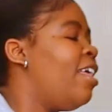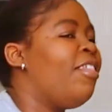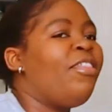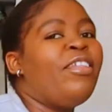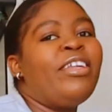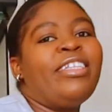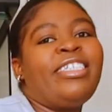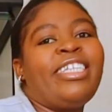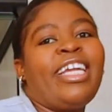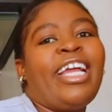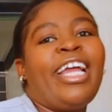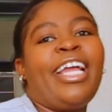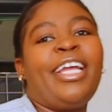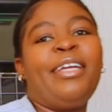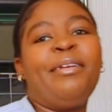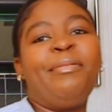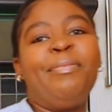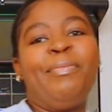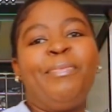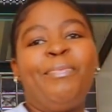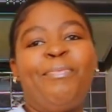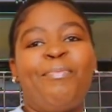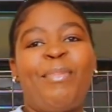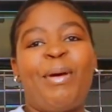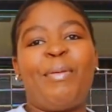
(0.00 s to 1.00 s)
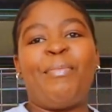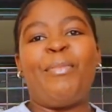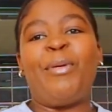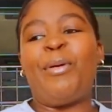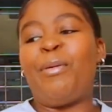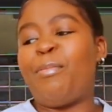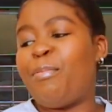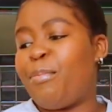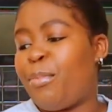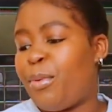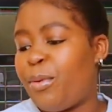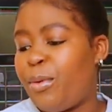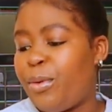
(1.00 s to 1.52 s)
other day, my
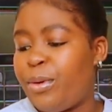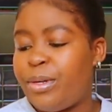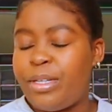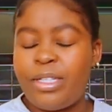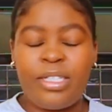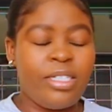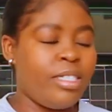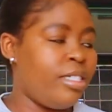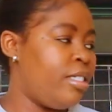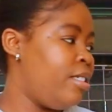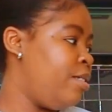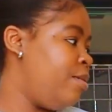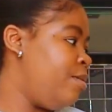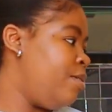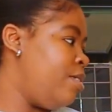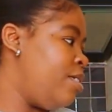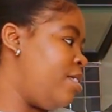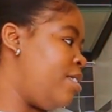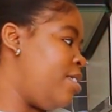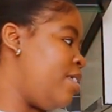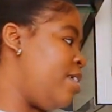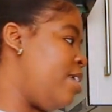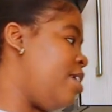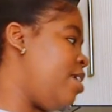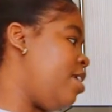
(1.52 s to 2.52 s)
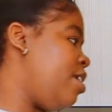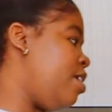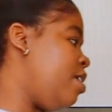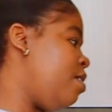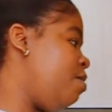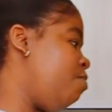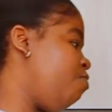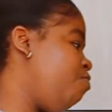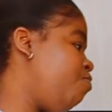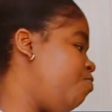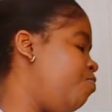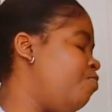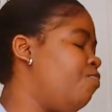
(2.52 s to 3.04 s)
mom bought
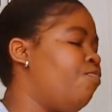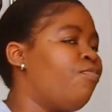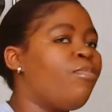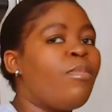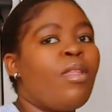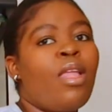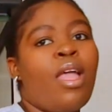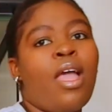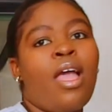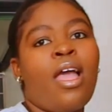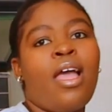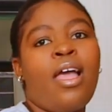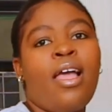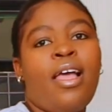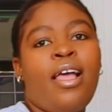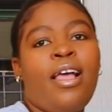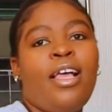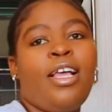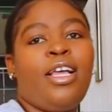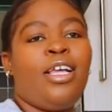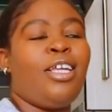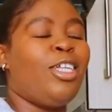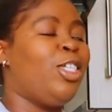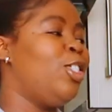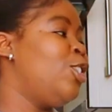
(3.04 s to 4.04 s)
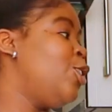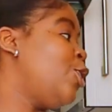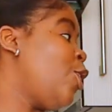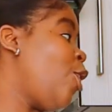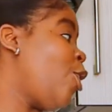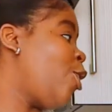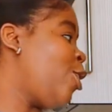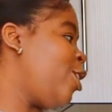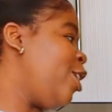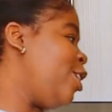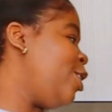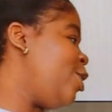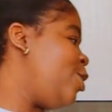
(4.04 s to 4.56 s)
some
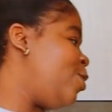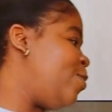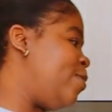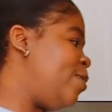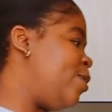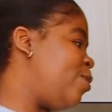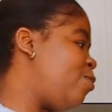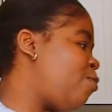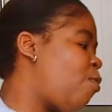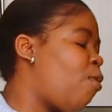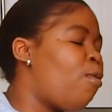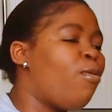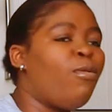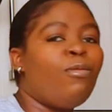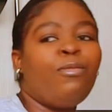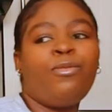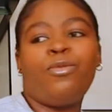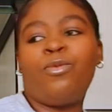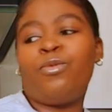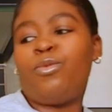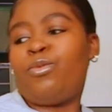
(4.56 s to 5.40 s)
chocolate Swiss roll,